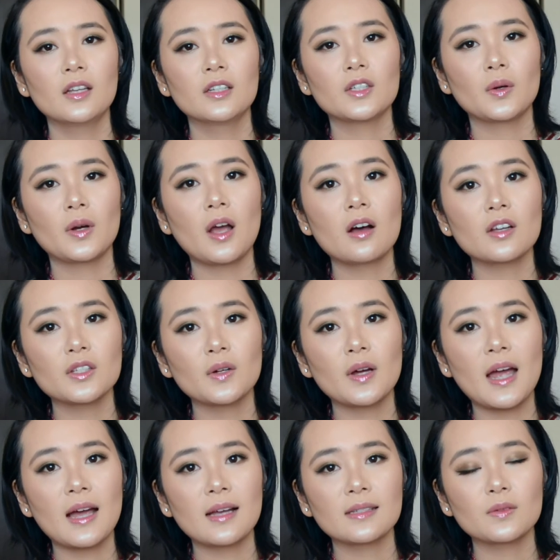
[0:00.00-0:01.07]
So it also
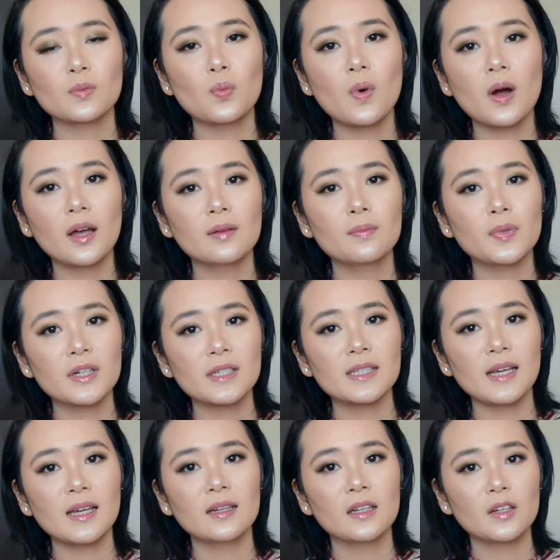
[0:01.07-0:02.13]
has
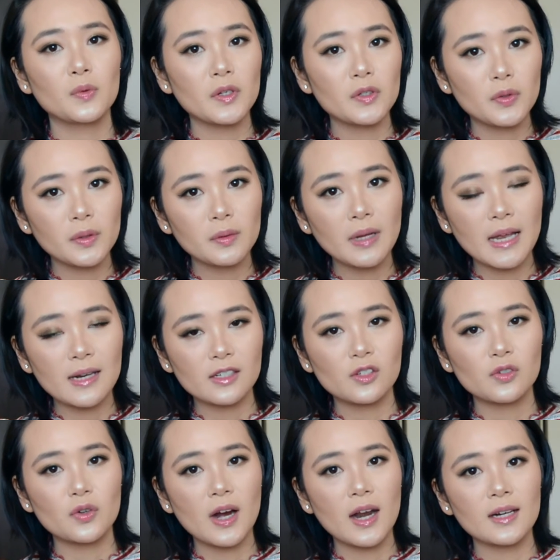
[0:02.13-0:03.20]
1% licorice root
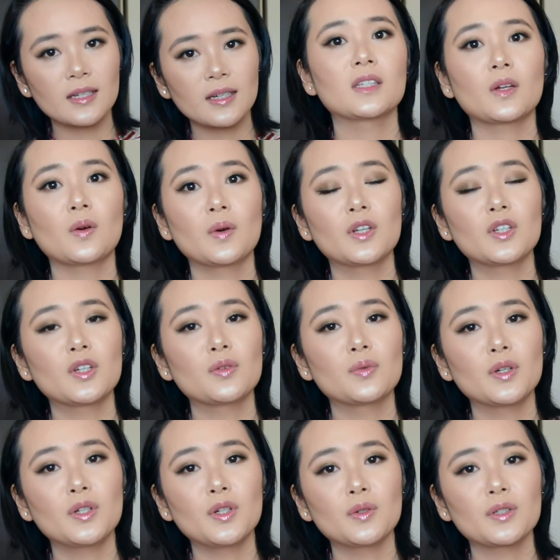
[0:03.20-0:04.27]
extract. It's going to
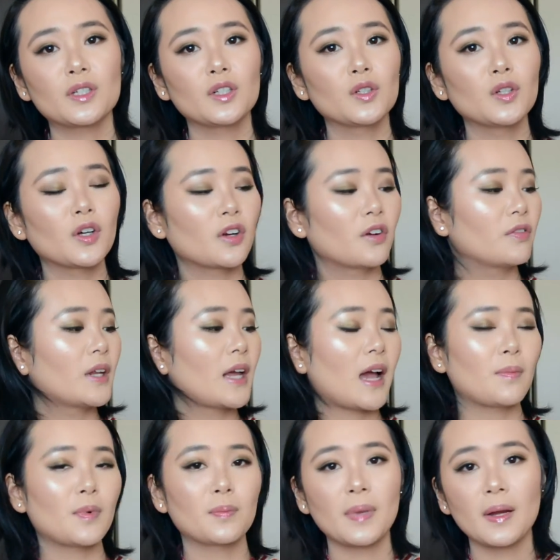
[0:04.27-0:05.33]
reduce the look of the
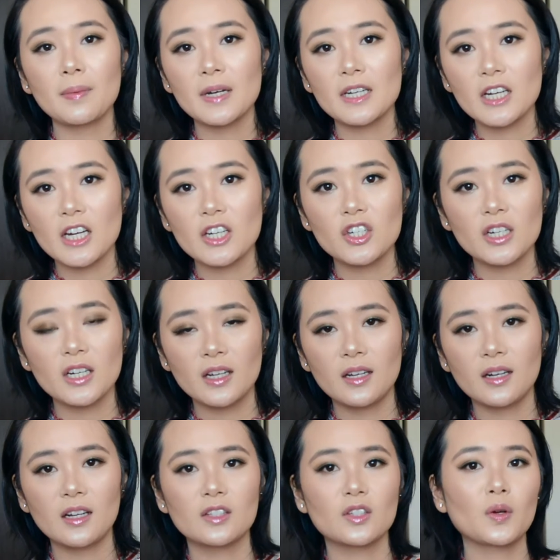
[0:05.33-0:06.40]

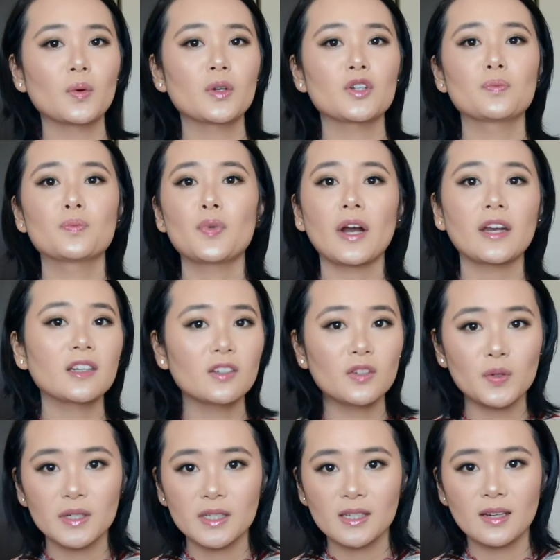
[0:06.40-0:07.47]
hyperpigmentation. It's going to brighten
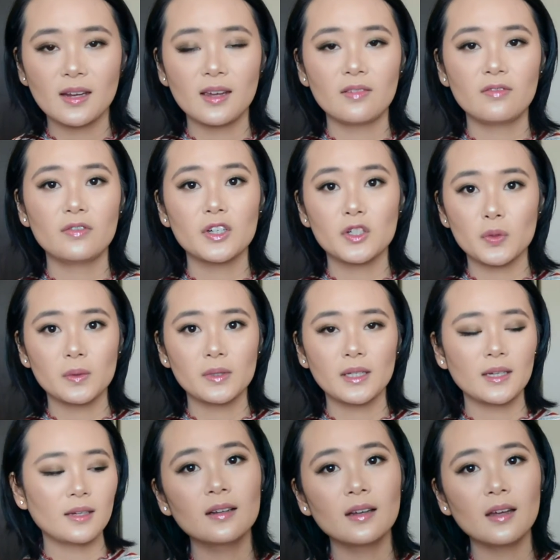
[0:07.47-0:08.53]
your skin
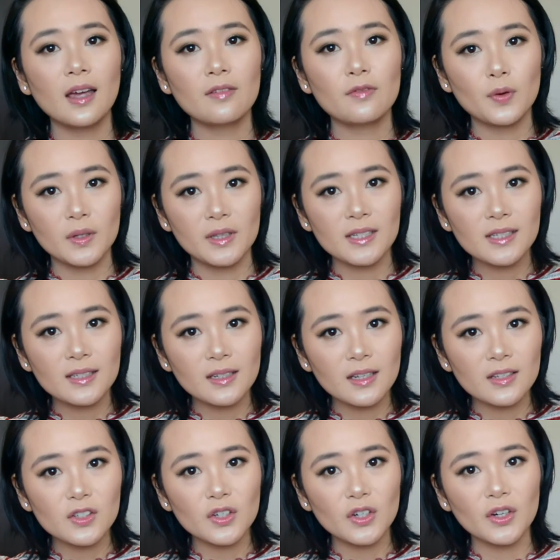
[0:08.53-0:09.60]
visually. And for this
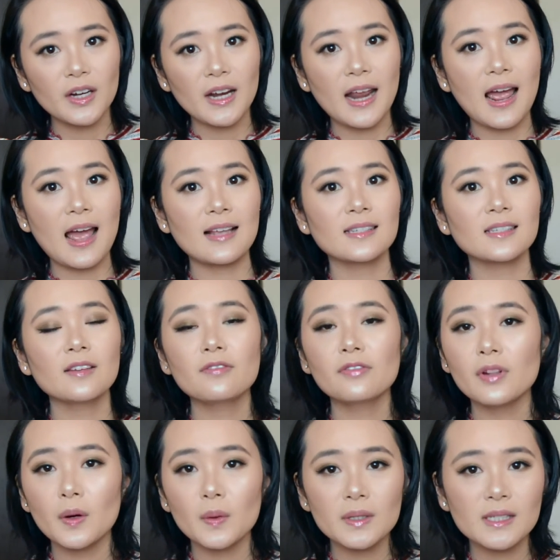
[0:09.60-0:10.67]
cleanser, it has
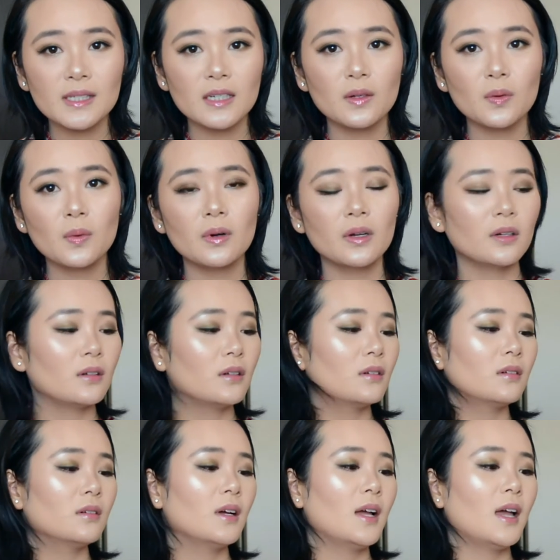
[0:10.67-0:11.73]
sunflower seed
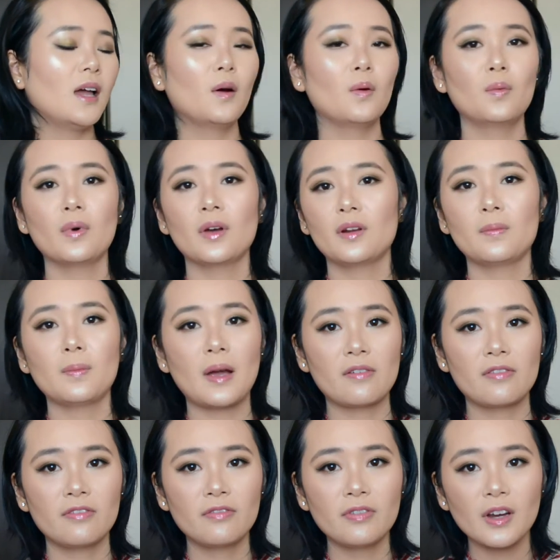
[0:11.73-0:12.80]
oil, one of my
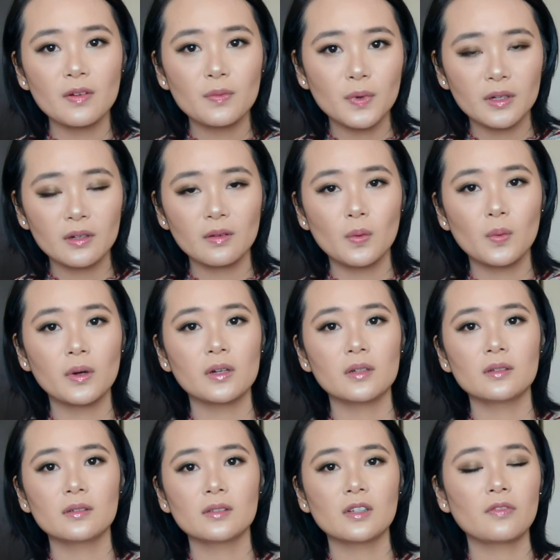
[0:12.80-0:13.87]
favorite
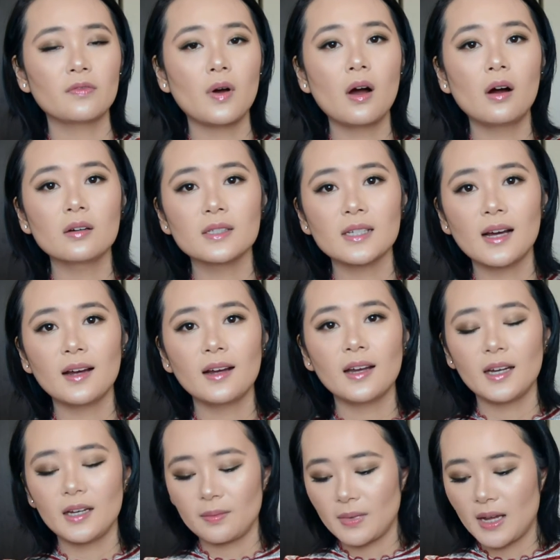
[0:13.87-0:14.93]
oils of all
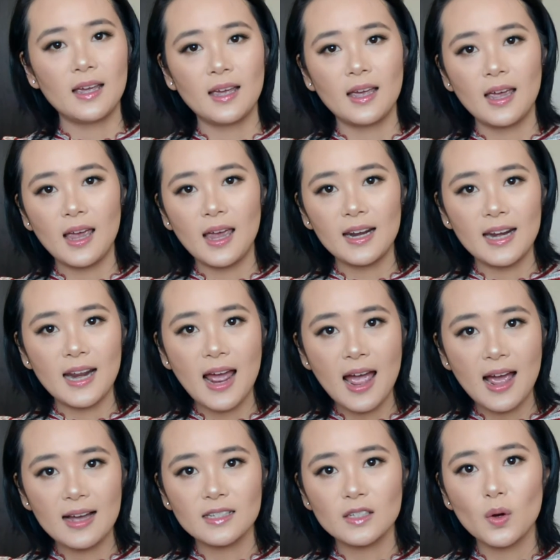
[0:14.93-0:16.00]
time and it
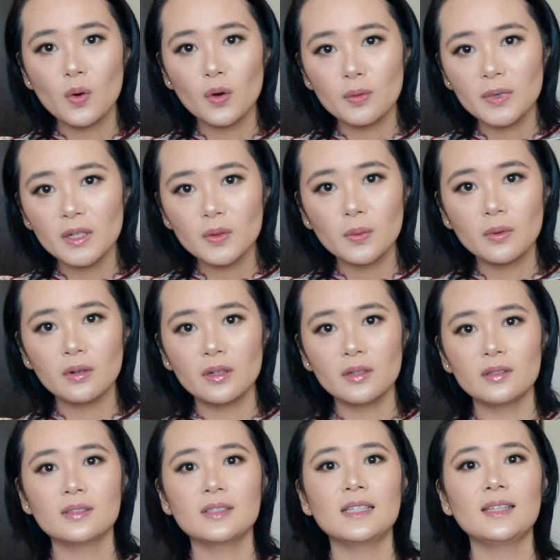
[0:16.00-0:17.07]
has almond
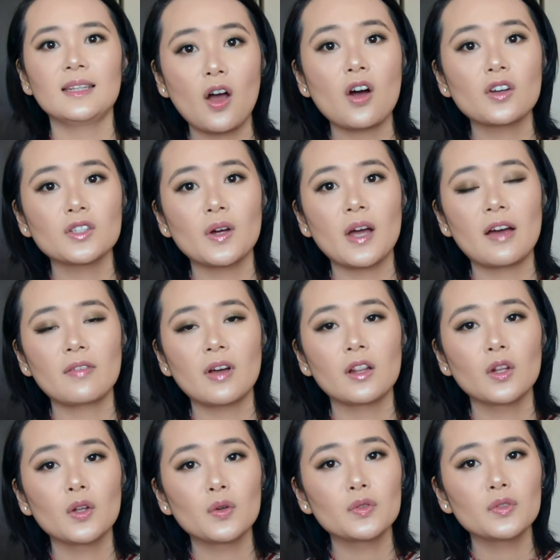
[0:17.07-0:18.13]
oils and they also have
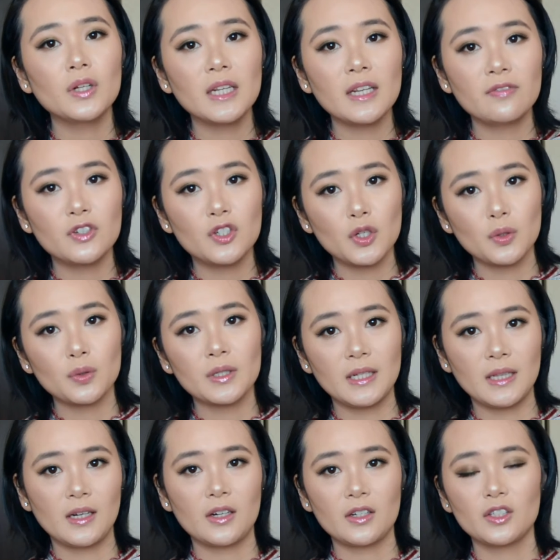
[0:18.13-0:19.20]
aloe leaf juice
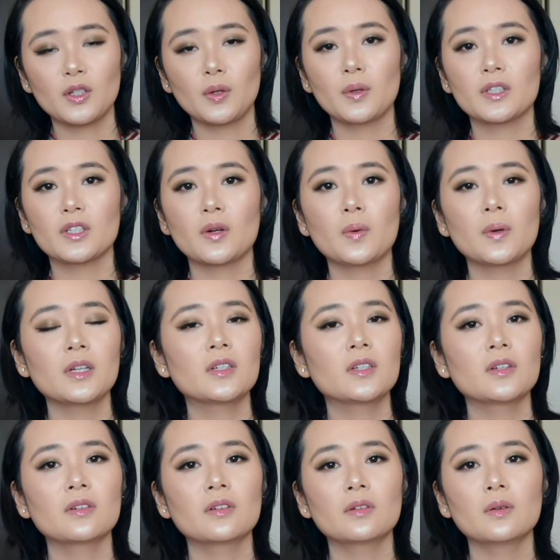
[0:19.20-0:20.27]
in there so it's going
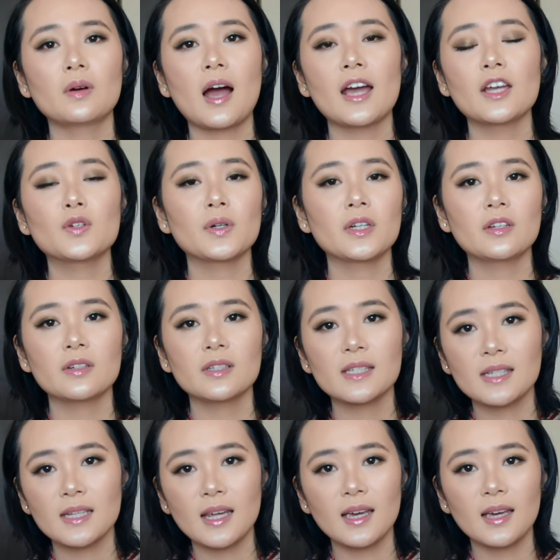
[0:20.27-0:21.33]
to hydrate your
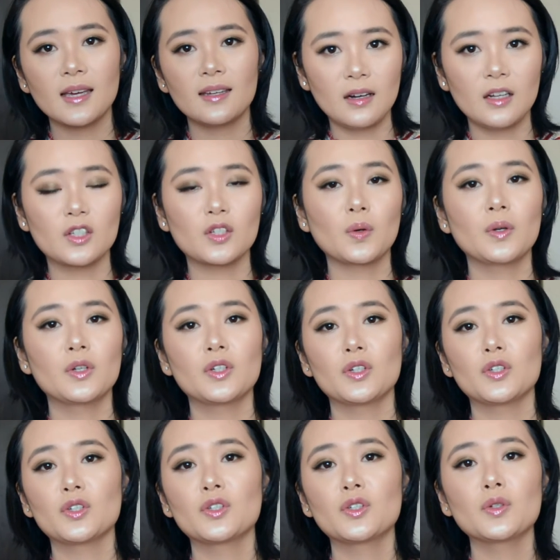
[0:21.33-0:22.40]
skin it's going
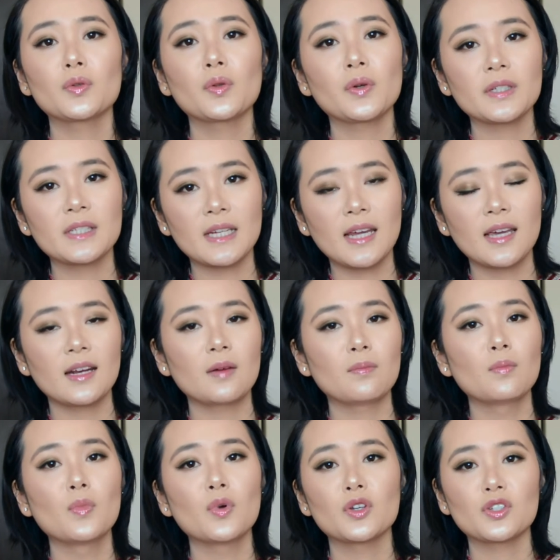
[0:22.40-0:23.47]
to soothe your skin and
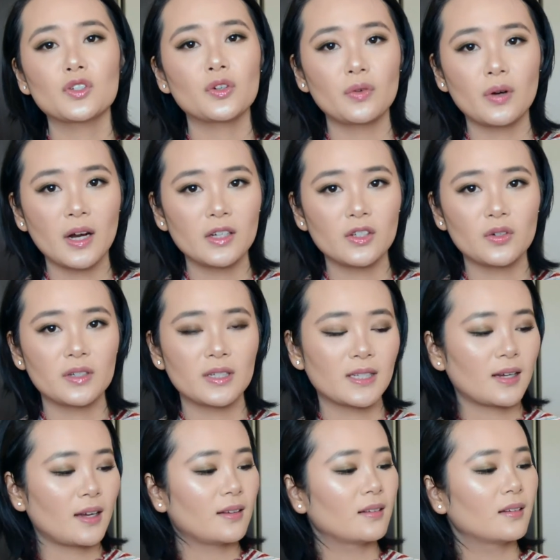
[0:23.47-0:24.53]
moisturize your
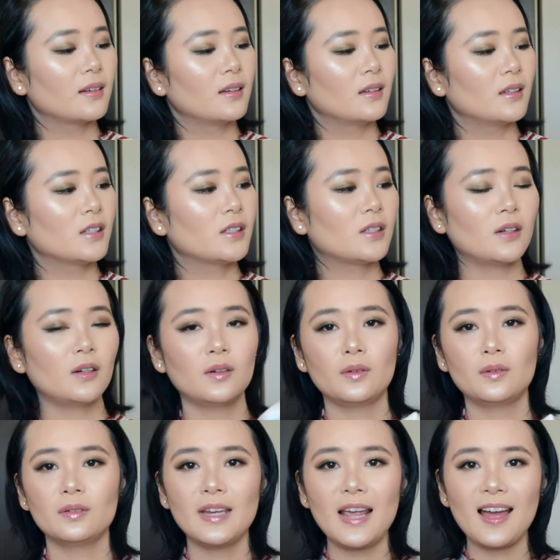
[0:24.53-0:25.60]
skin so
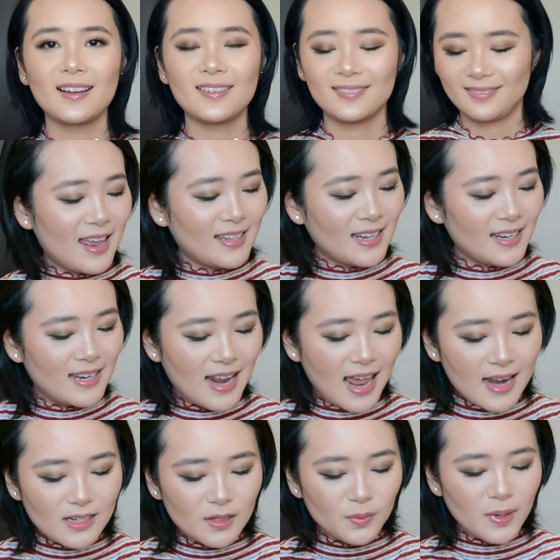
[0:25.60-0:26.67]
yeah and the
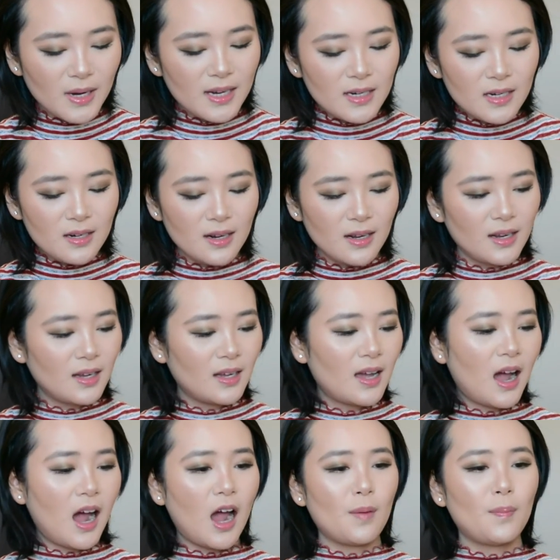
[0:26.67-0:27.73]
next one
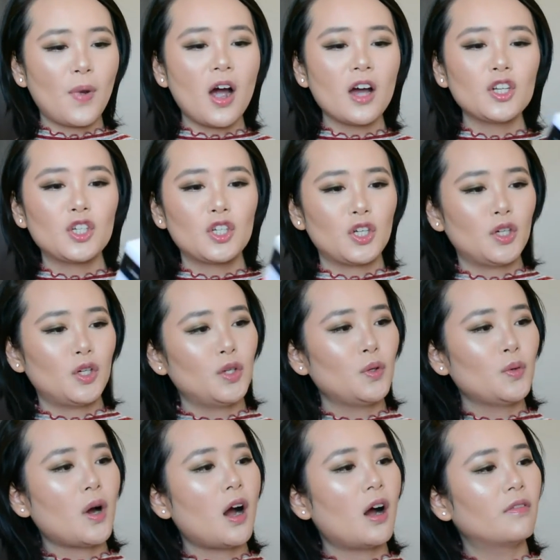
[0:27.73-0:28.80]
I bought two
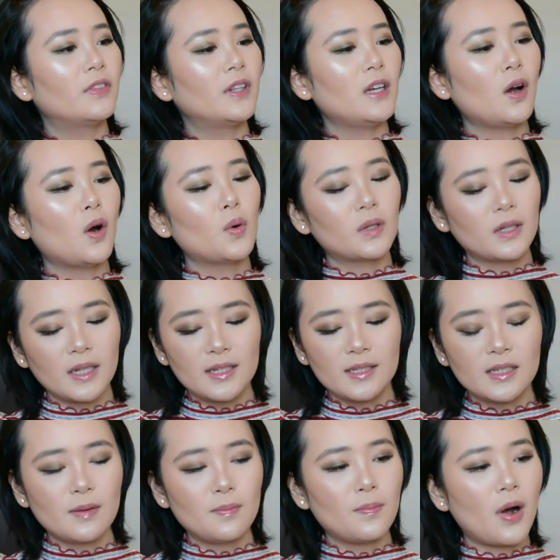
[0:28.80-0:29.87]
of the oat
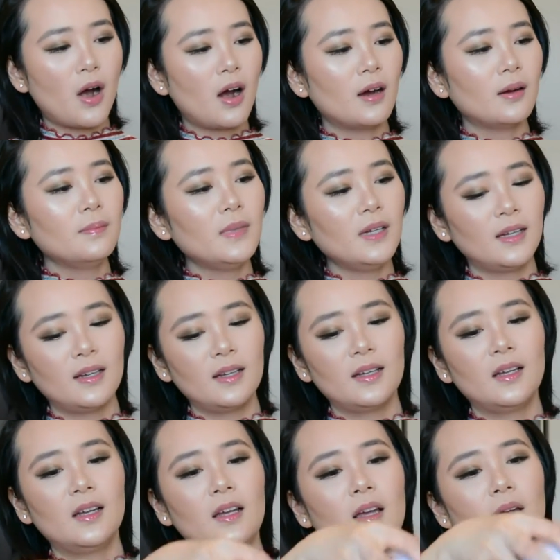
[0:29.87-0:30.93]
cleansing balm
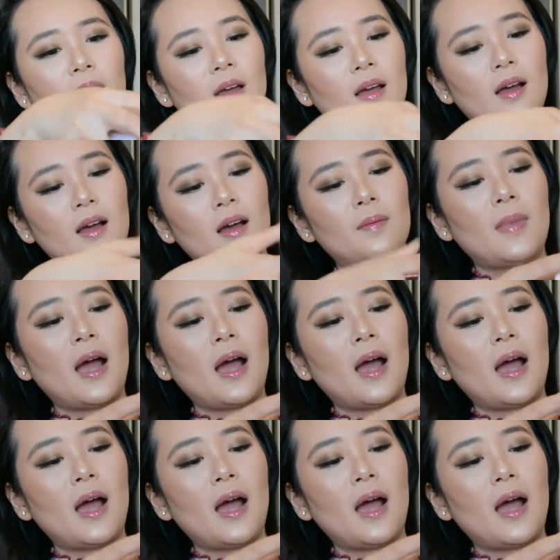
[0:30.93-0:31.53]
um,